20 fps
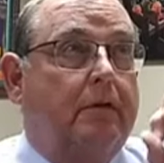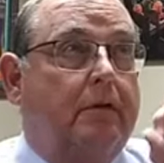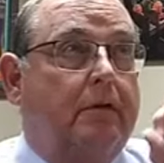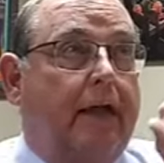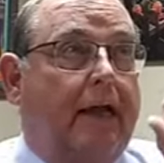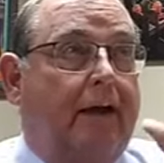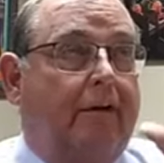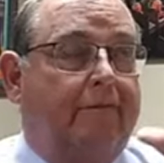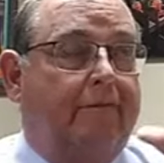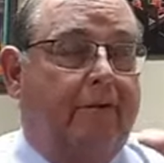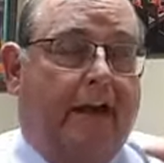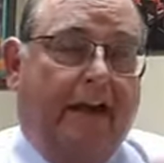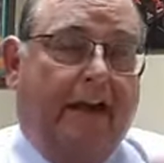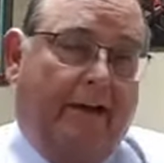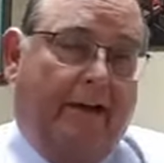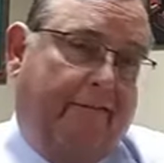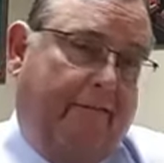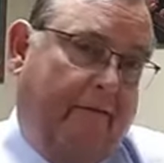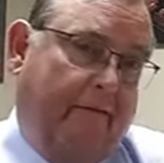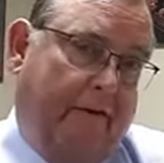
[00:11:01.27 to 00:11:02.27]

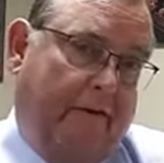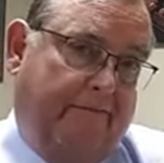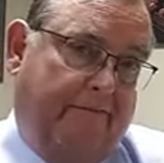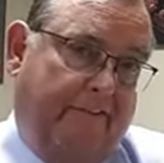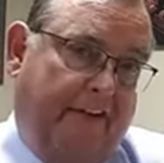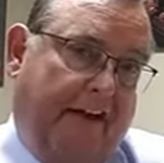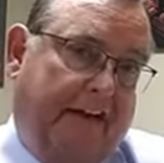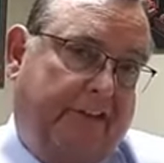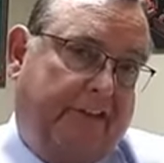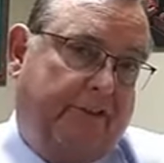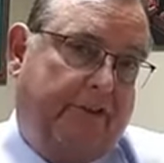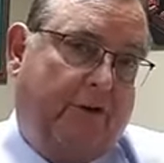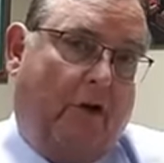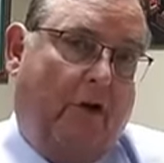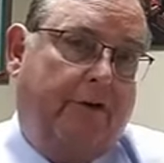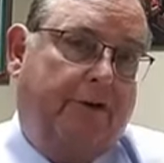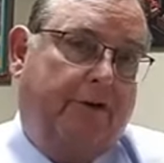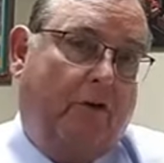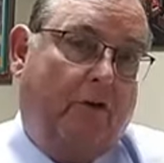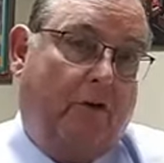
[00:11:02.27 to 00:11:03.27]
effects
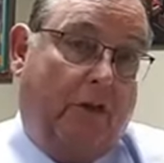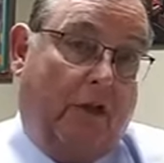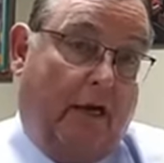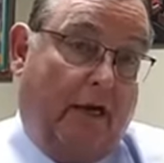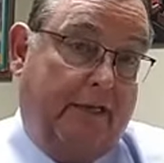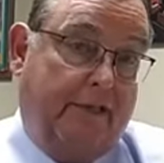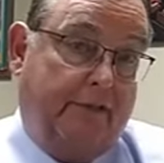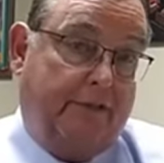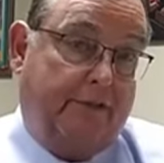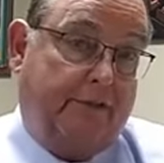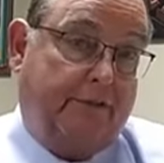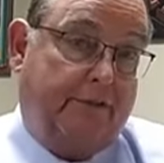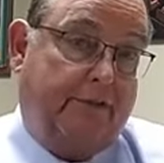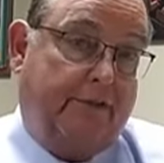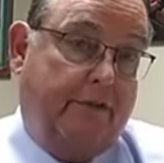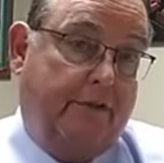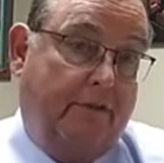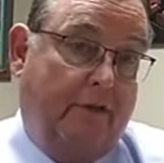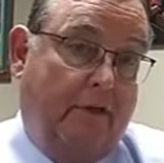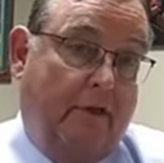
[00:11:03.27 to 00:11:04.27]
on your license.
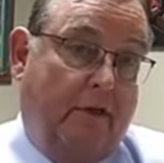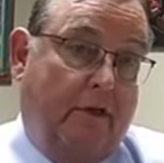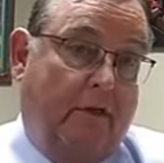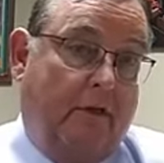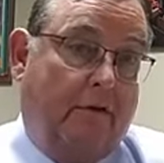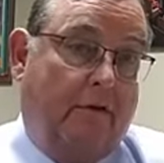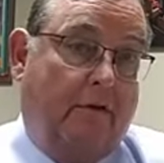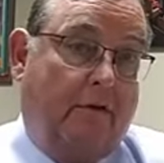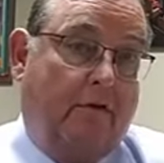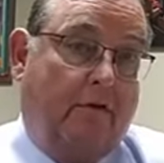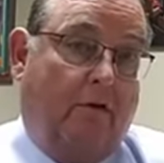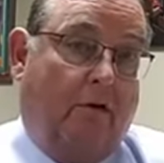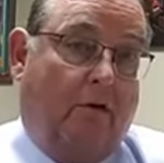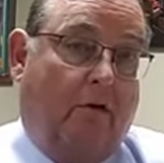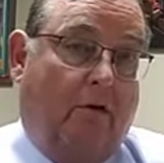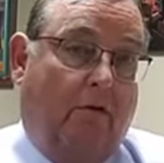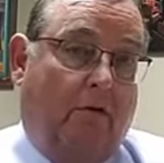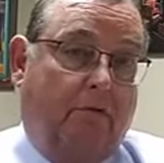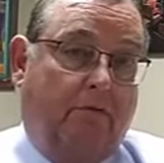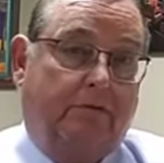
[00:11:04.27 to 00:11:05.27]
They're
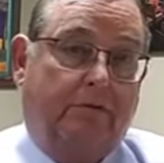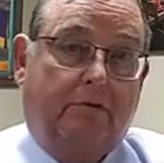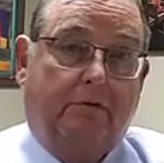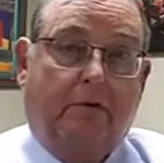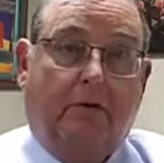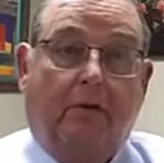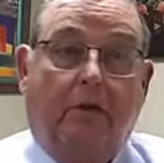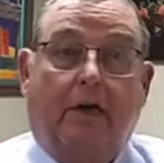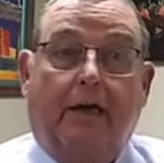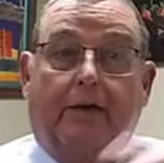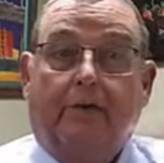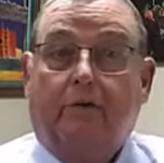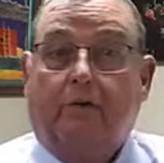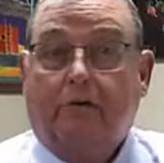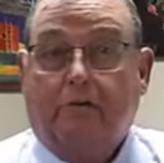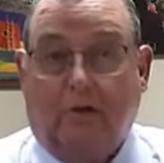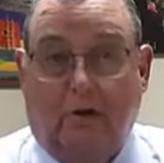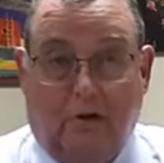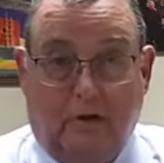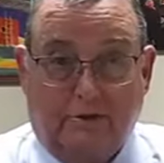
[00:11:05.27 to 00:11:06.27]
called collateral
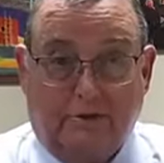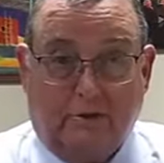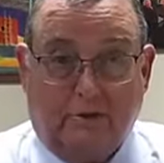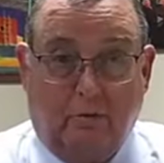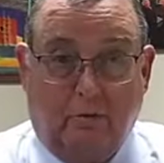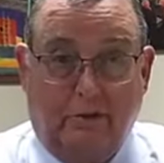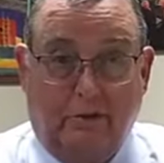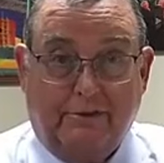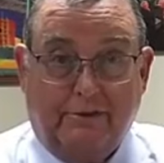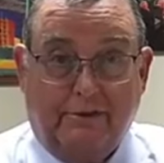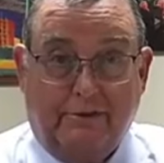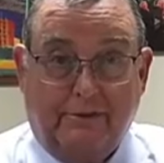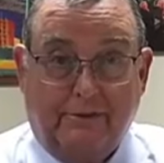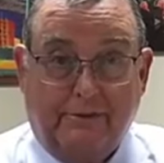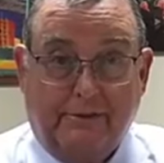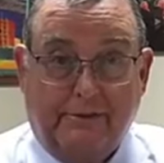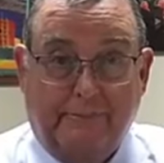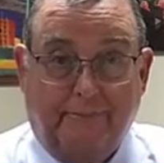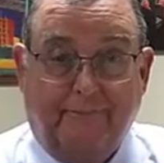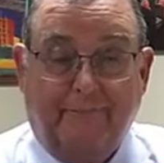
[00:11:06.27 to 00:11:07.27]

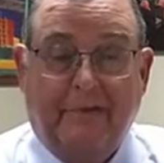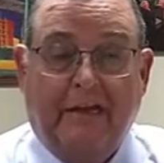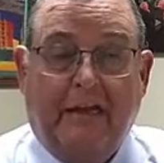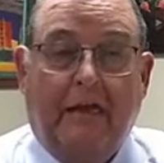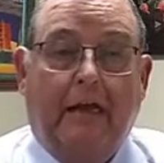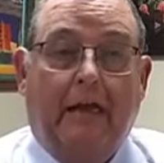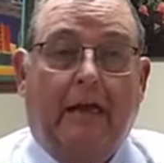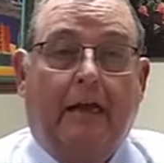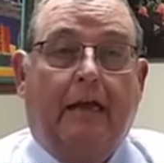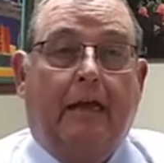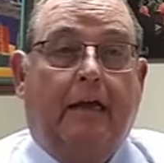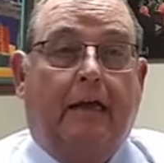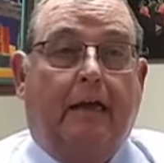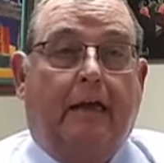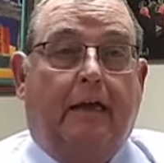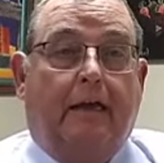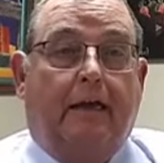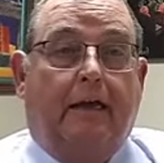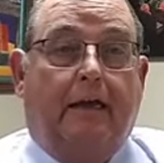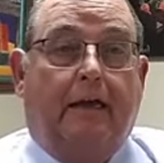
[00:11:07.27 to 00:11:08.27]
consequences.
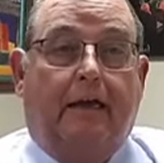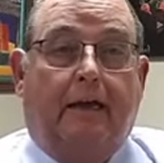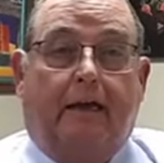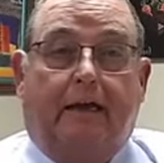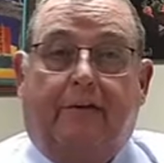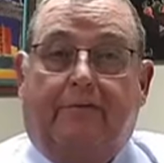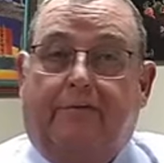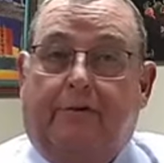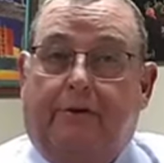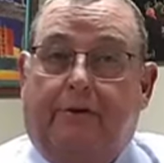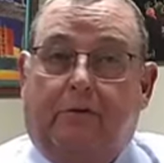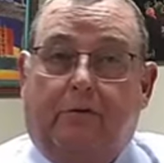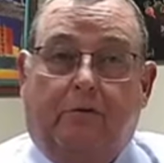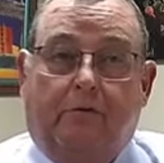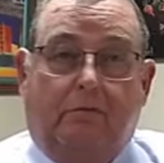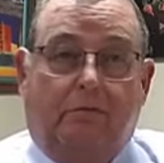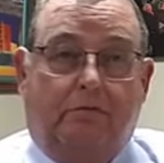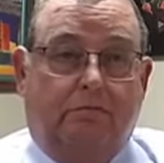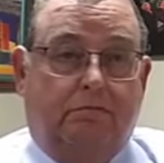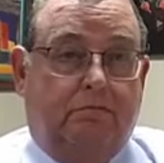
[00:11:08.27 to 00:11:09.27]
If
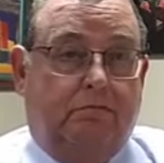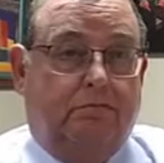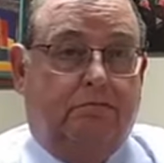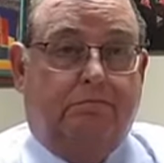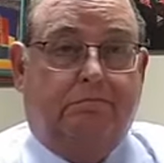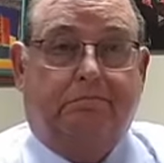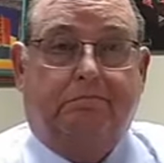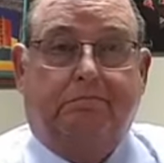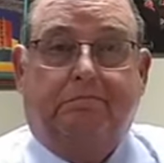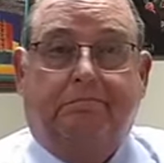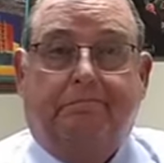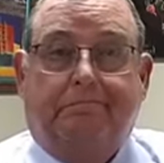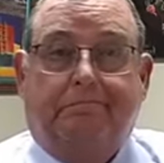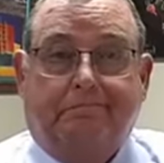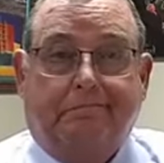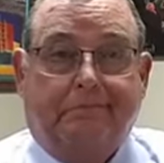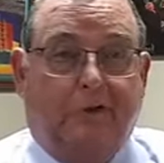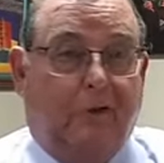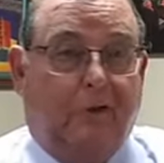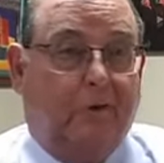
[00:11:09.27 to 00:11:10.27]
you
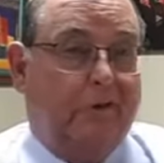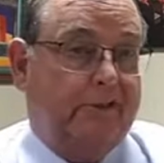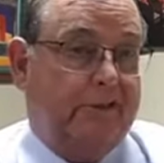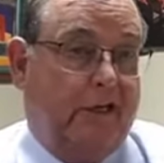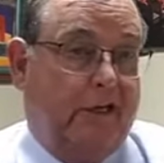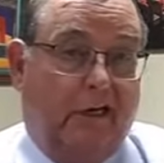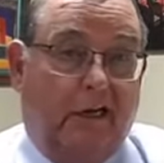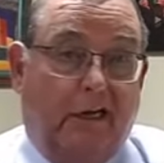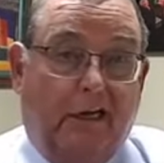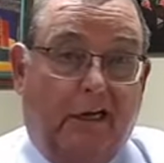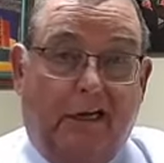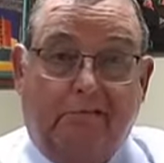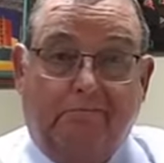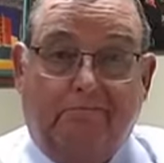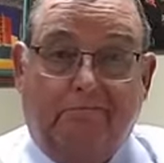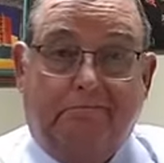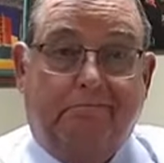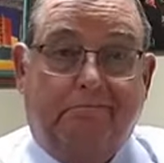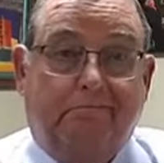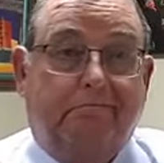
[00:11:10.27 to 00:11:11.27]
go to Zion,
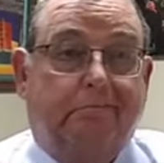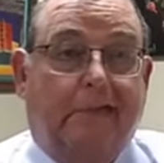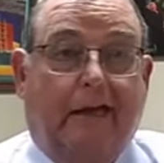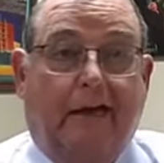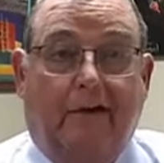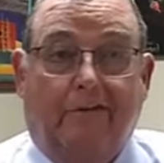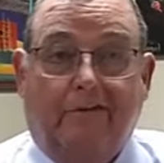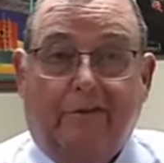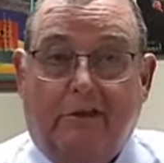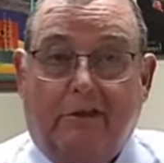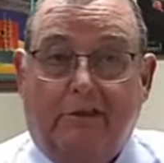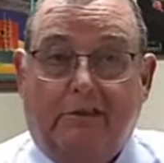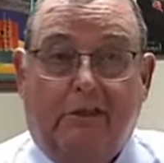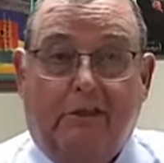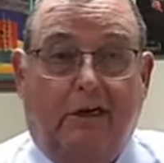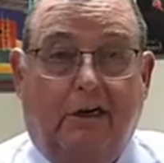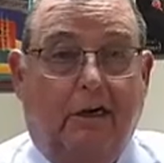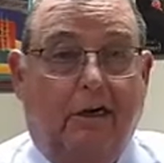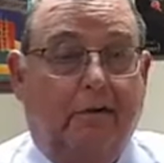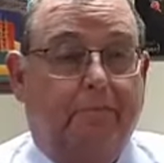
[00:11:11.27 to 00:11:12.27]
have a good
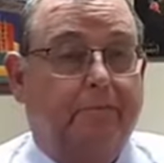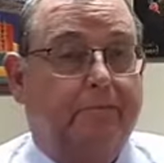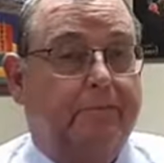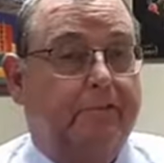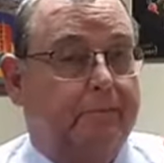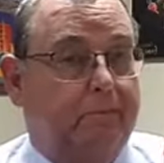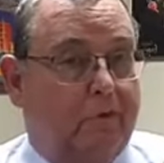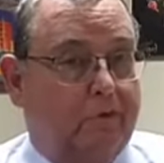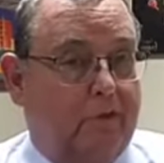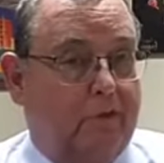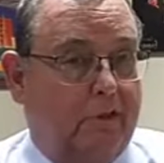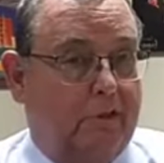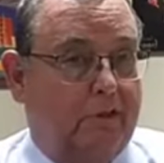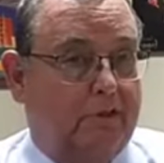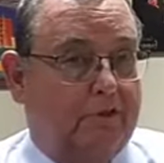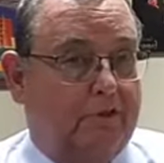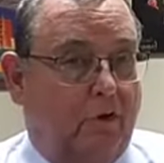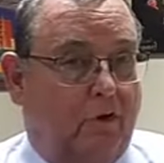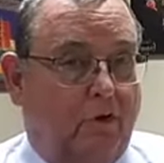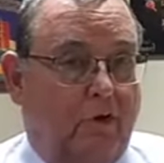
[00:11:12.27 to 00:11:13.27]
time, smoke a little
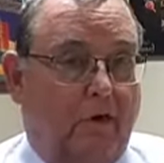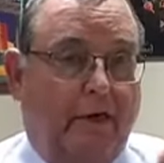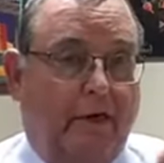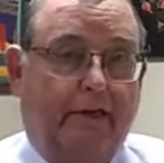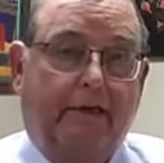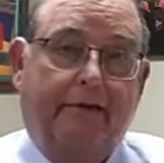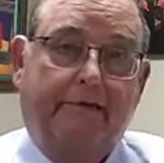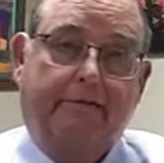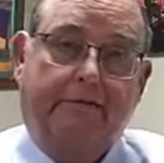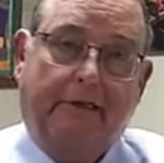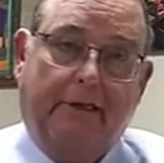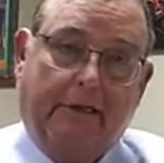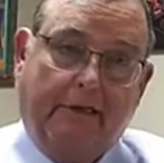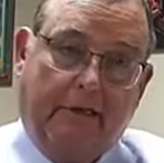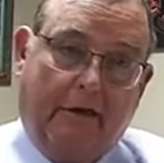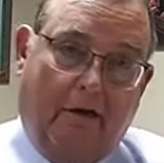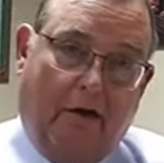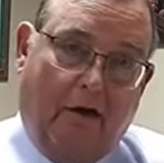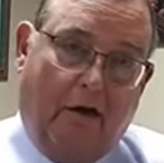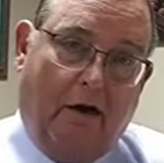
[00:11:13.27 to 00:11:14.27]
joint, get
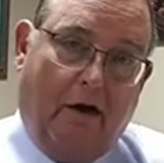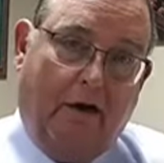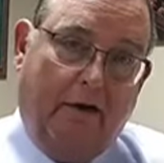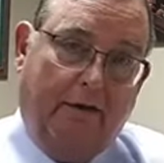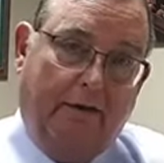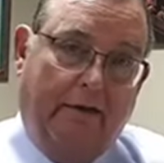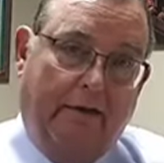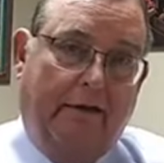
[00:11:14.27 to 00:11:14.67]
caught,